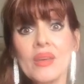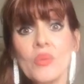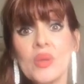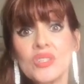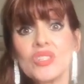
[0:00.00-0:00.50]

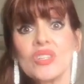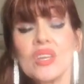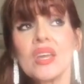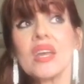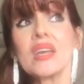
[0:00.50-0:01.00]
which
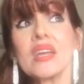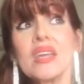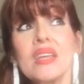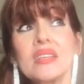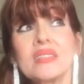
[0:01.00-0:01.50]

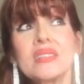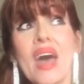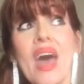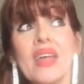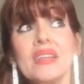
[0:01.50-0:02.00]
is
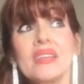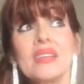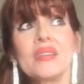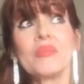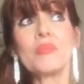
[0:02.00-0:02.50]
that
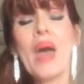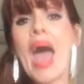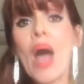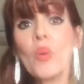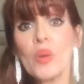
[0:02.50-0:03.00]

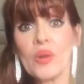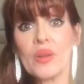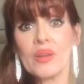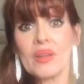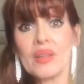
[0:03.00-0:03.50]
power
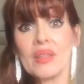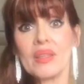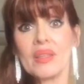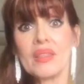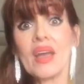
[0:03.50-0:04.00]

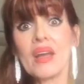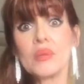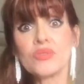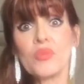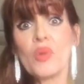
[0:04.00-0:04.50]
that comes from